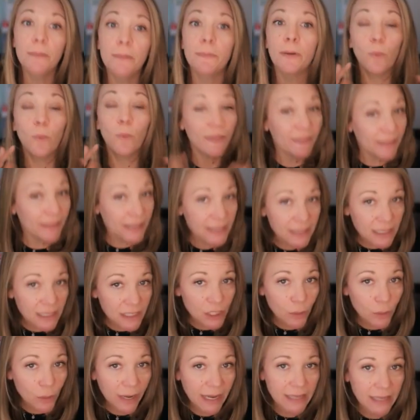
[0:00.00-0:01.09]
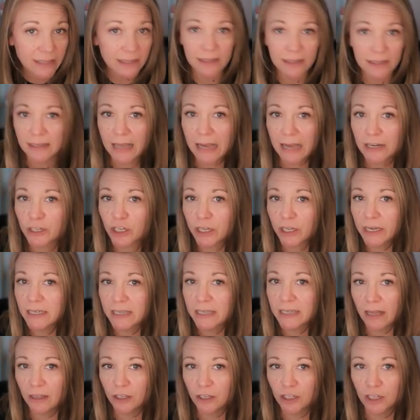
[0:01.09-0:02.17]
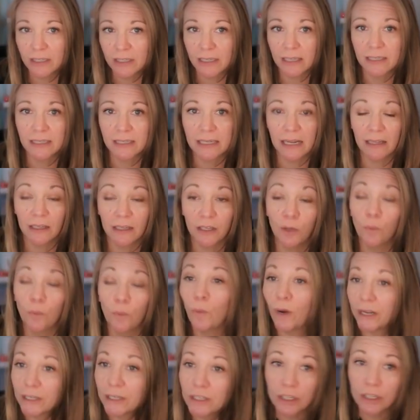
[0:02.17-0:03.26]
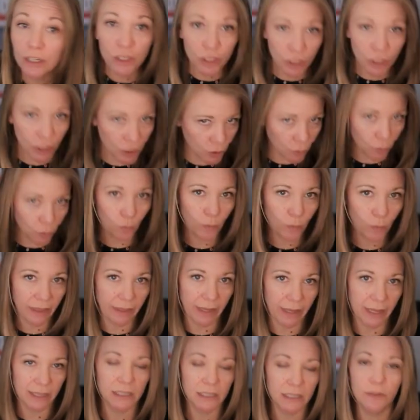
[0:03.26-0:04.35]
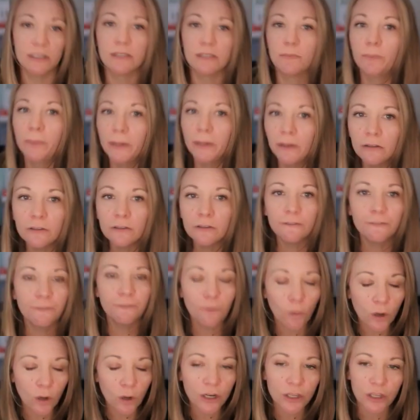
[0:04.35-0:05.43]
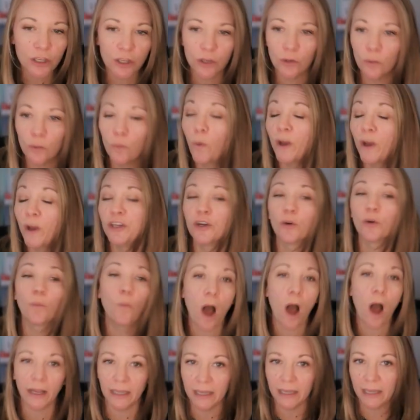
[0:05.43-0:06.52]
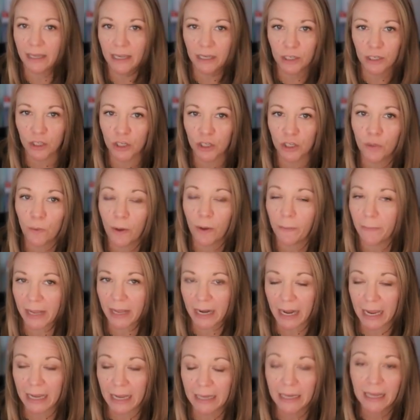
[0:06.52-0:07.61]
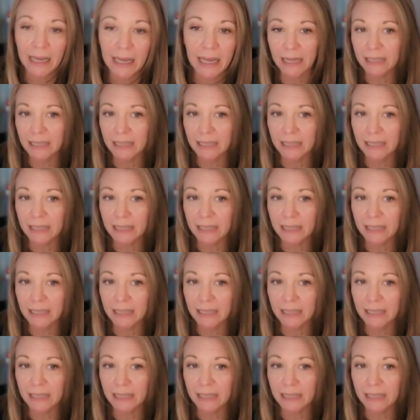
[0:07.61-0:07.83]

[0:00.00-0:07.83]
But what this is doing is this is actually intelligence that's telling you what to do with it. So it's built for you when you're walking into a meeting.